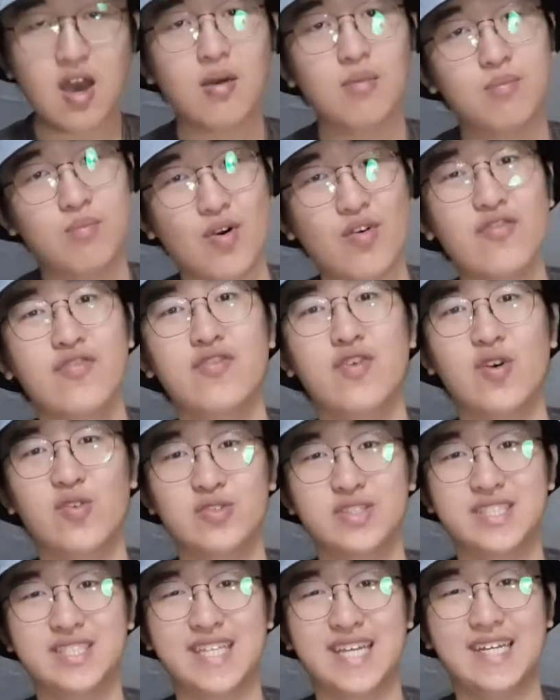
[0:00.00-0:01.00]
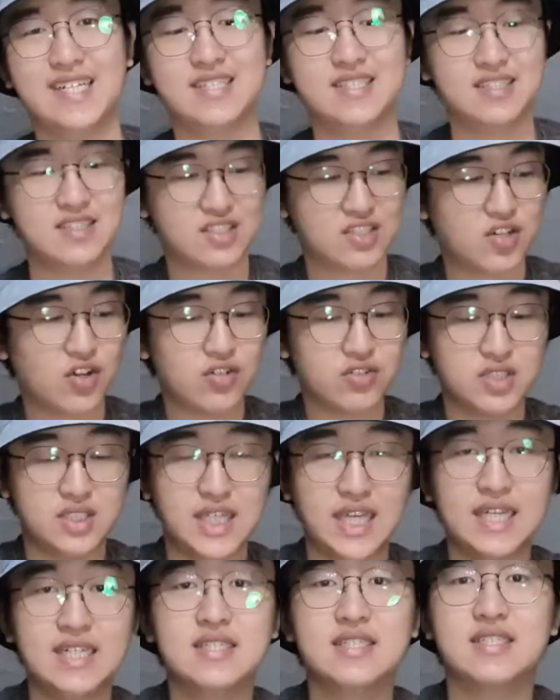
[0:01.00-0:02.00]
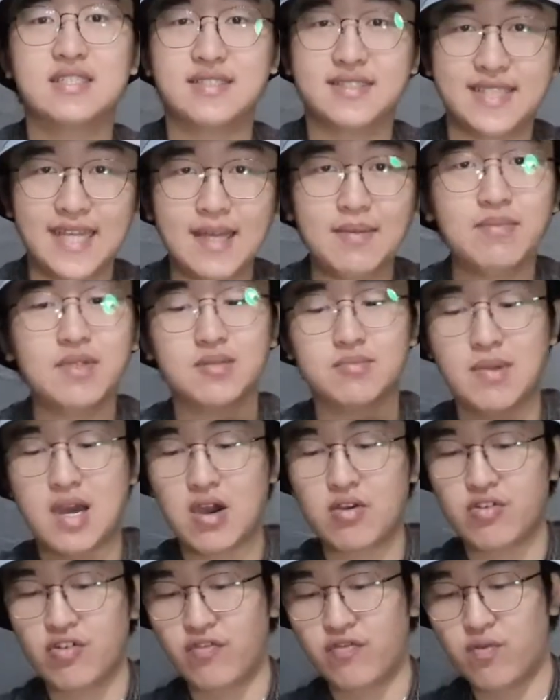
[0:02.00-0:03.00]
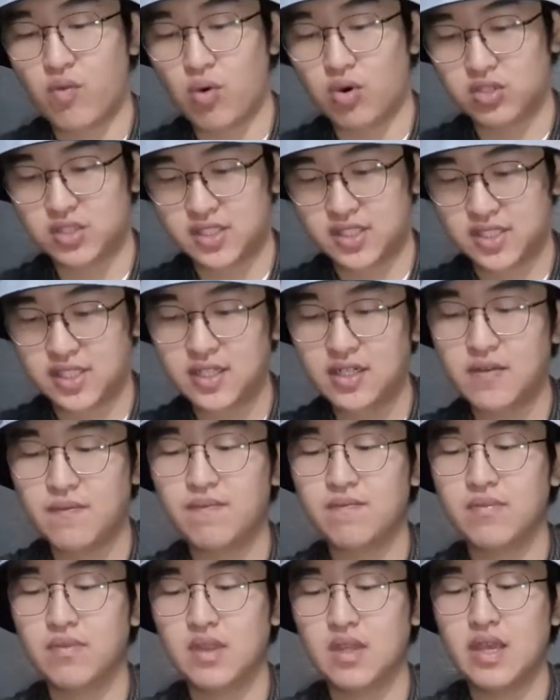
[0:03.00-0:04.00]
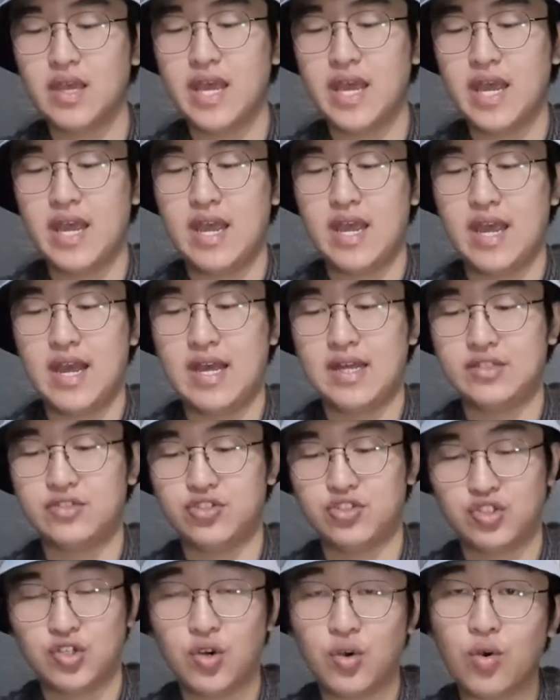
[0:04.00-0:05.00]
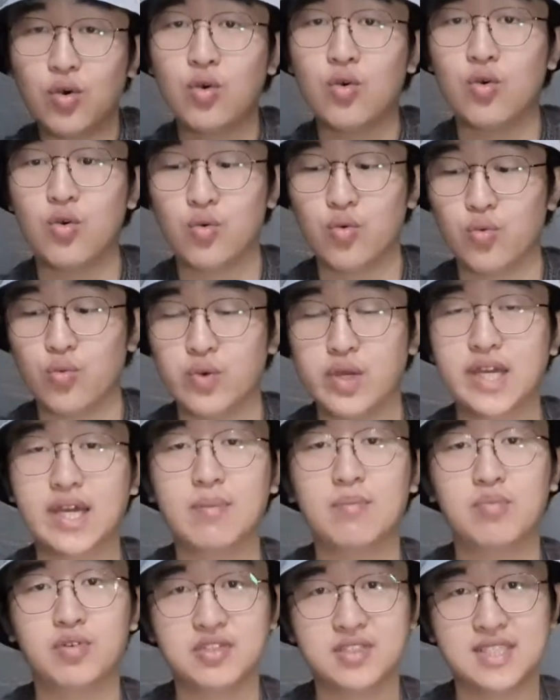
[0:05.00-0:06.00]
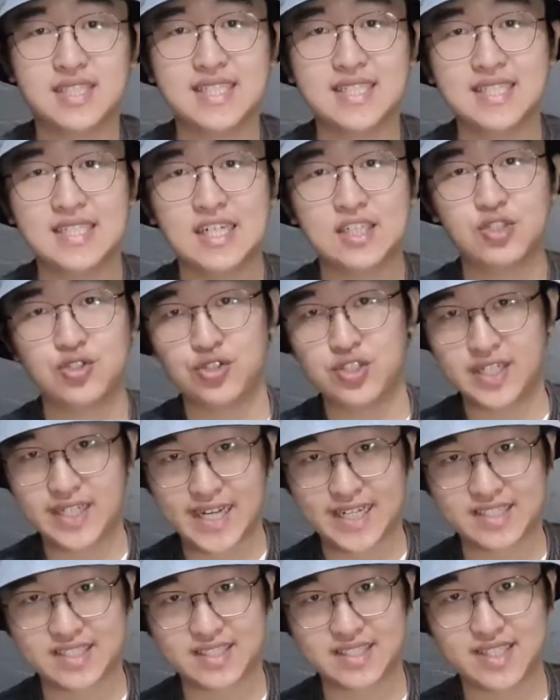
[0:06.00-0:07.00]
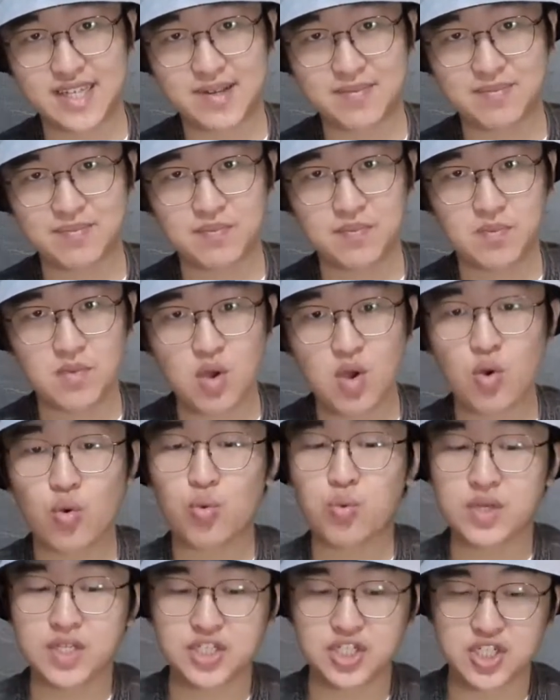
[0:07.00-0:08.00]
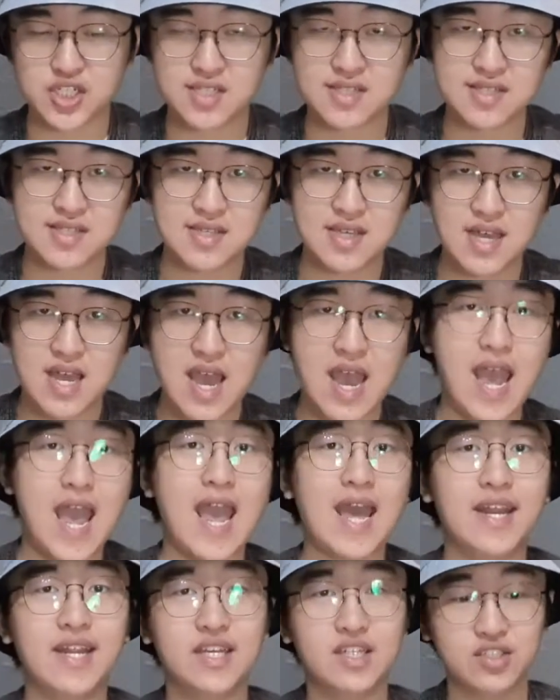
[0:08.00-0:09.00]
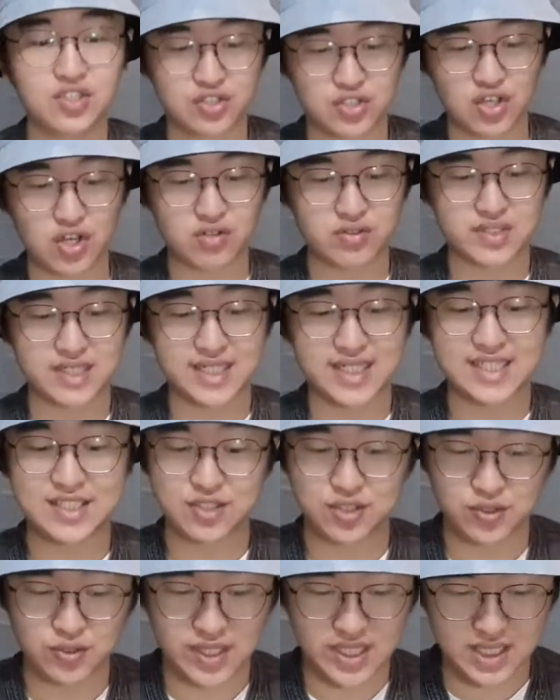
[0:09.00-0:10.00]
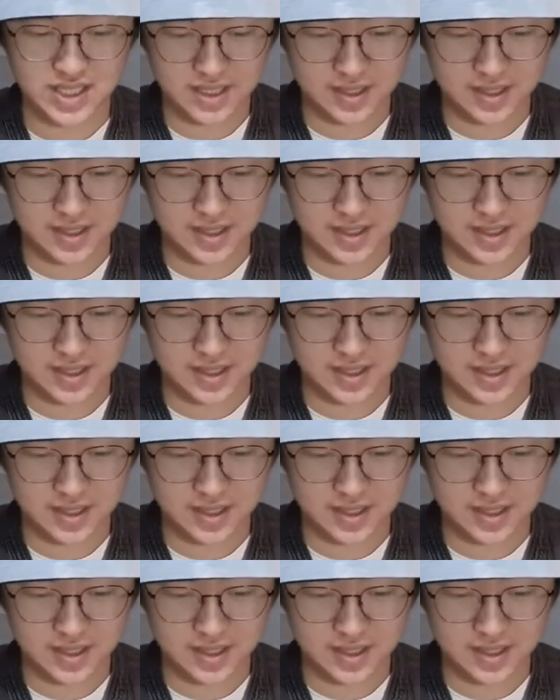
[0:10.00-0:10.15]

Both containers contain the same amount of water, and so we can proceed to the next step, which is adding salt into it.